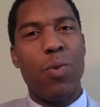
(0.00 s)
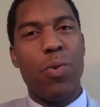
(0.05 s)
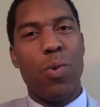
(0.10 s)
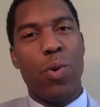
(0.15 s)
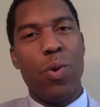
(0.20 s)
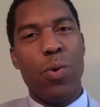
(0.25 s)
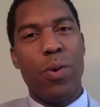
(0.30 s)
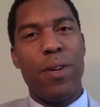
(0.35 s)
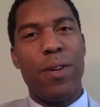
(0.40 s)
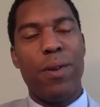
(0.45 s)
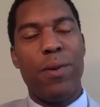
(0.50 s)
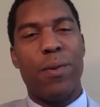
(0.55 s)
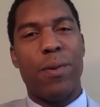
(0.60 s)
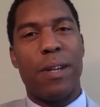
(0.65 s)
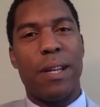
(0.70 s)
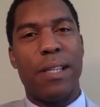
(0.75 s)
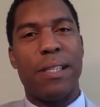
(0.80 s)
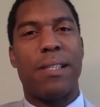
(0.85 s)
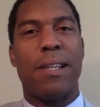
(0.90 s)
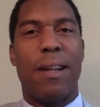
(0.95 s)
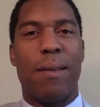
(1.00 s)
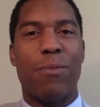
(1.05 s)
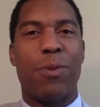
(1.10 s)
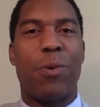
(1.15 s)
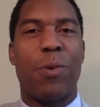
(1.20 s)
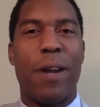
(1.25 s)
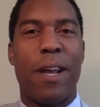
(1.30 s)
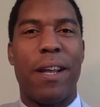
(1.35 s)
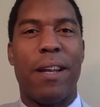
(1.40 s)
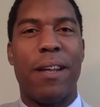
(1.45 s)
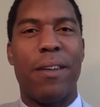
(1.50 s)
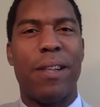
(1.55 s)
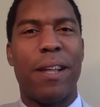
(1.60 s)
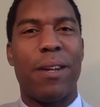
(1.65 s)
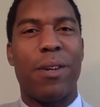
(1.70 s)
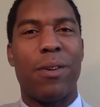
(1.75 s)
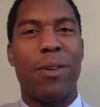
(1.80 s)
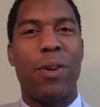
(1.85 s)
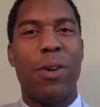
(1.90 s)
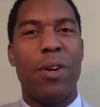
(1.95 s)
Who are you?" And I said, "I'm Durran." They're
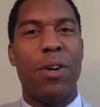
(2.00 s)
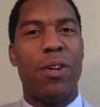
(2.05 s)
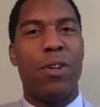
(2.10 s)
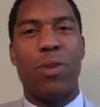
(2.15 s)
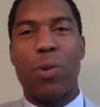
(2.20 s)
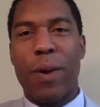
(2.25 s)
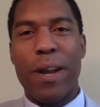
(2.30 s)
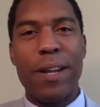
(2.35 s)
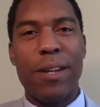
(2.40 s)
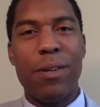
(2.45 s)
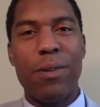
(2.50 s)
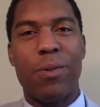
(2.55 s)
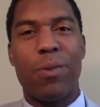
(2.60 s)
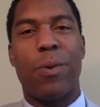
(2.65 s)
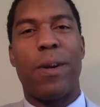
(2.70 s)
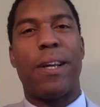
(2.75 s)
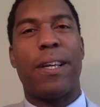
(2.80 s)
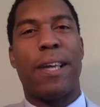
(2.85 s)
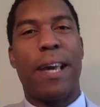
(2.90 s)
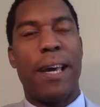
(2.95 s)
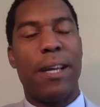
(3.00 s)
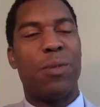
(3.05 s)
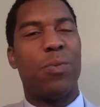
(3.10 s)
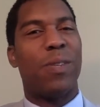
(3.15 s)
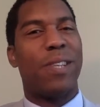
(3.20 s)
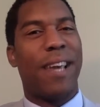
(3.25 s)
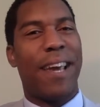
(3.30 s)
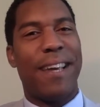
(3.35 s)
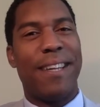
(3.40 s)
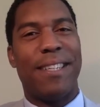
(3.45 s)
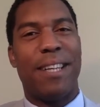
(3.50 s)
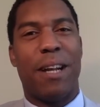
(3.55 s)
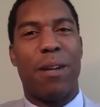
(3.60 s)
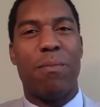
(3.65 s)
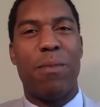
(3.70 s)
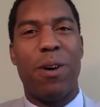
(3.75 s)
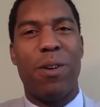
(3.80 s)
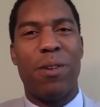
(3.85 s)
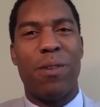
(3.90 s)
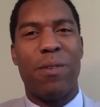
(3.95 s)
like, "Durran who?" "Durran Cage with Cage
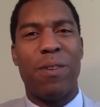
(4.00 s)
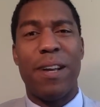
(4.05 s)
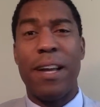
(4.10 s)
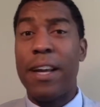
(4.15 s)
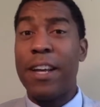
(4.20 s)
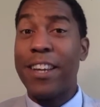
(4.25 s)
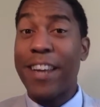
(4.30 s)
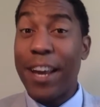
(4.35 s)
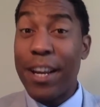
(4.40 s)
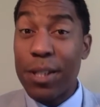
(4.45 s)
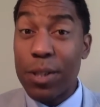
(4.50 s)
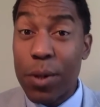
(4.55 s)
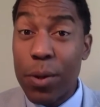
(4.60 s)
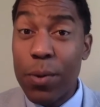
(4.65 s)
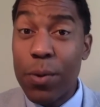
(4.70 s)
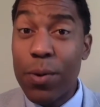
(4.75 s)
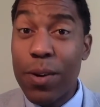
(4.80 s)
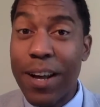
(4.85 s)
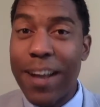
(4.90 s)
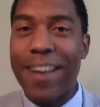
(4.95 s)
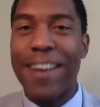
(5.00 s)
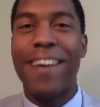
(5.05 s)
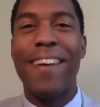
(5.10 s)
Automotive." "Cage who?"